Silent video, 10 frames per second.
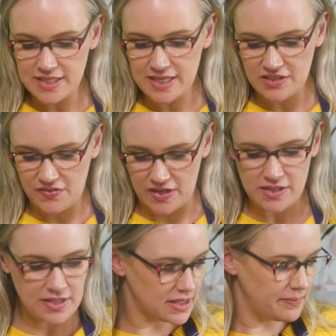things
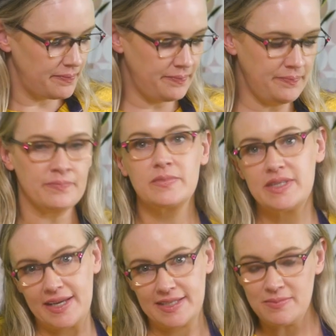first,
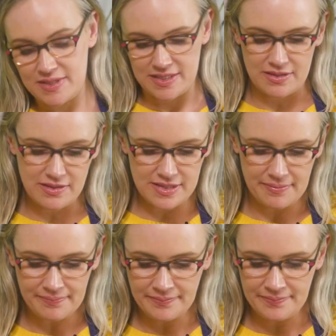take some scissors
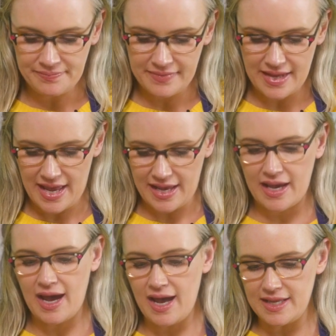and
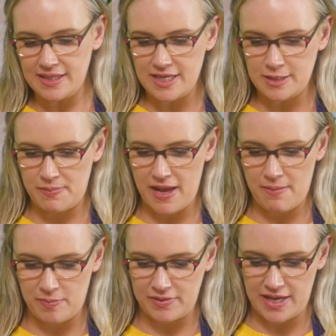cut this
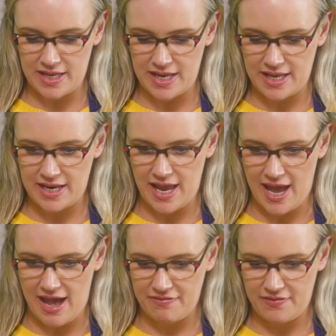paper plate in
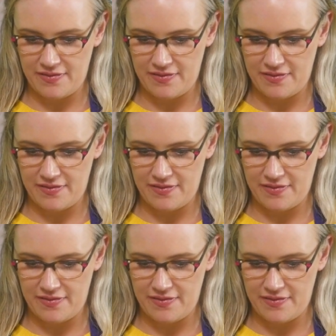half.